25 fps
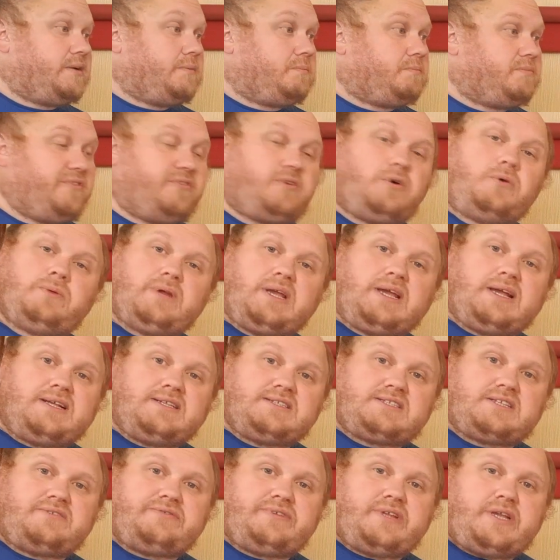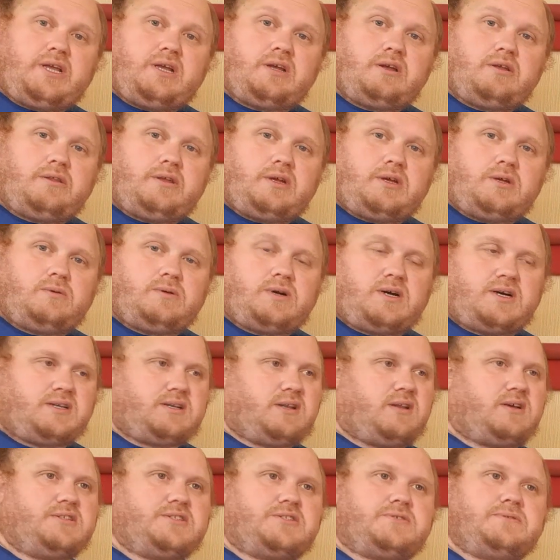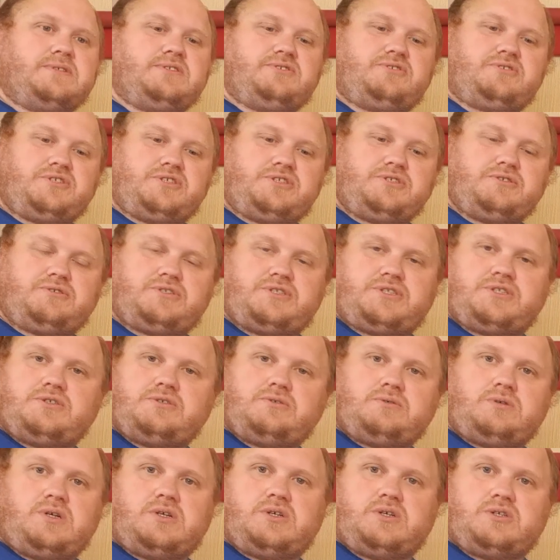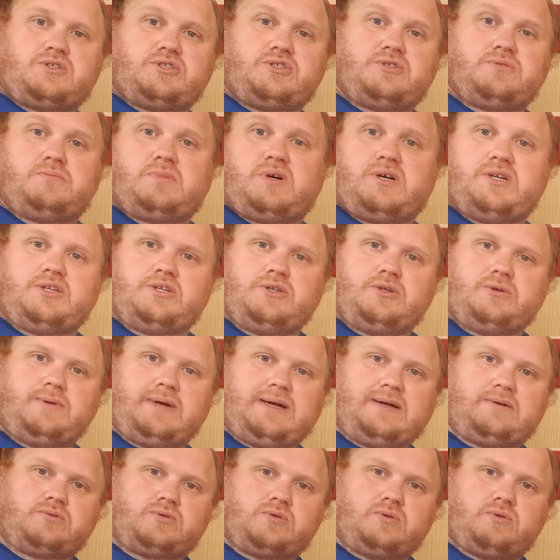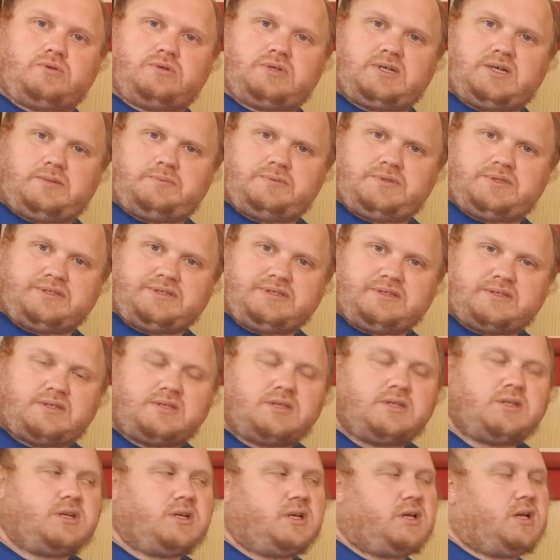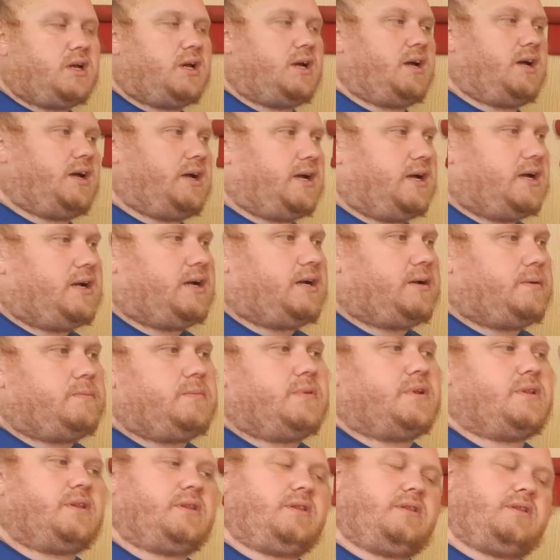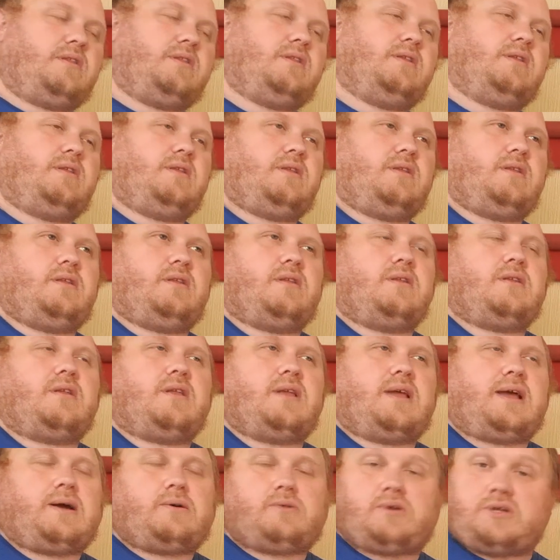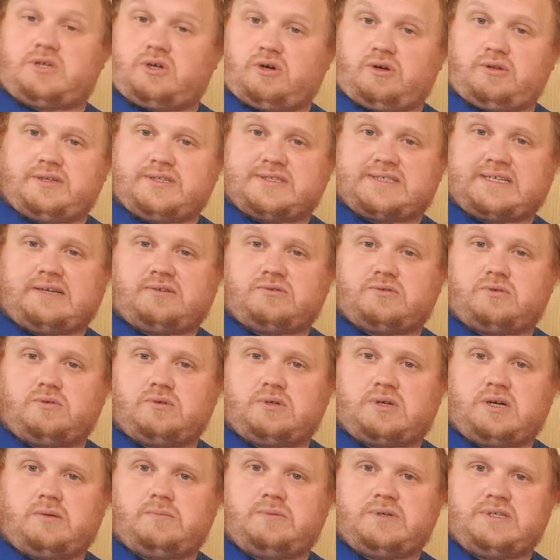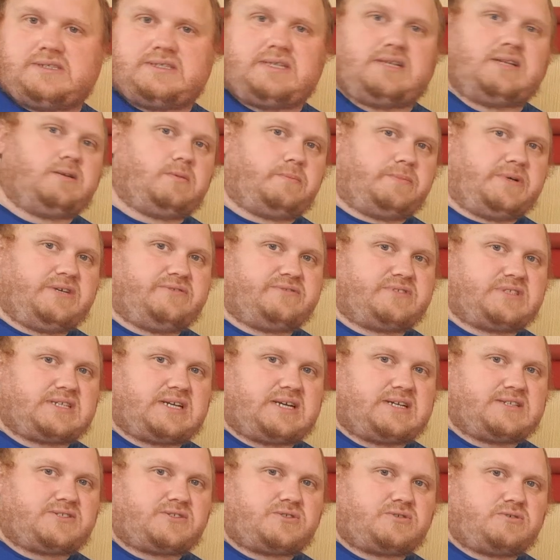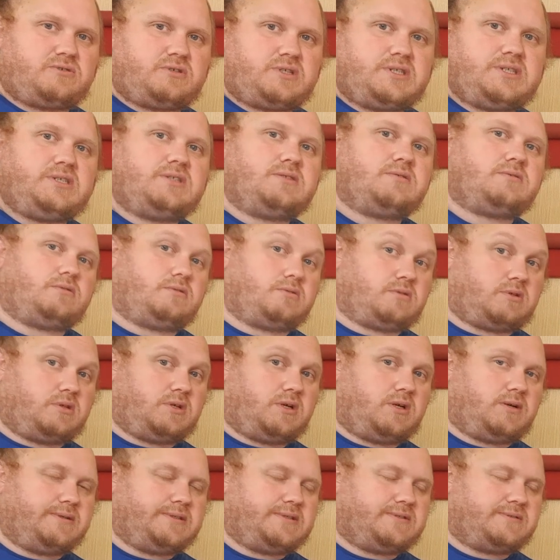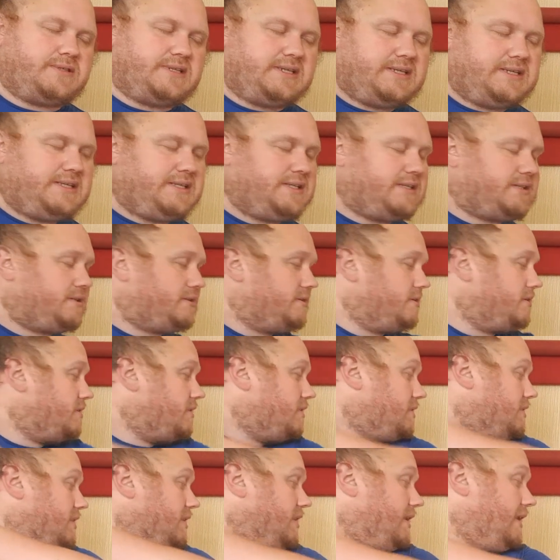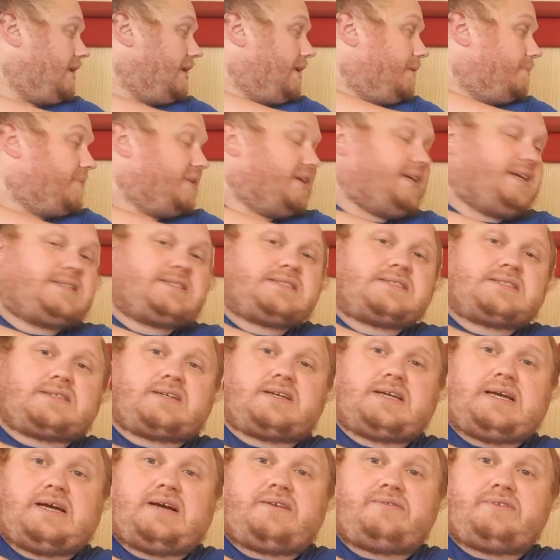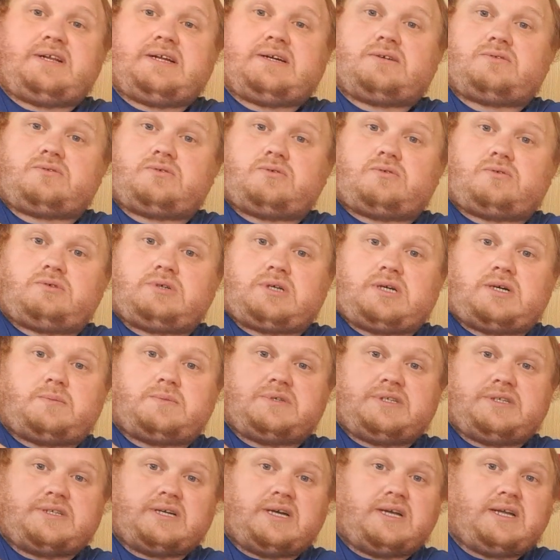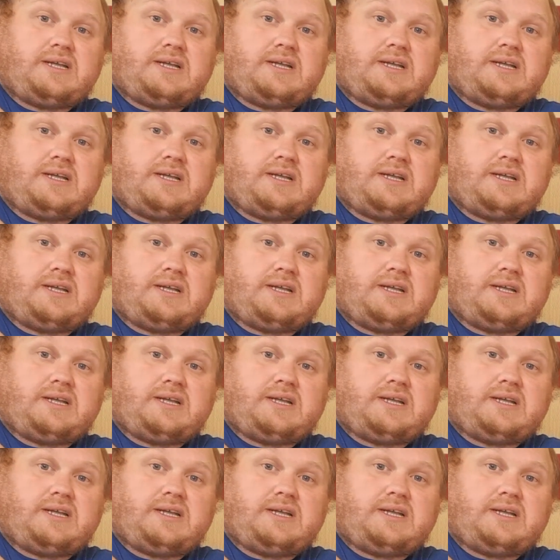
Before we get into the video though, I'd like to introduce you to my new outdoor cupboard. How I got this outdoor cupboard is a little bit of a sad story. I'm not going to go into it here, but yes, I have an outdoor cupboard.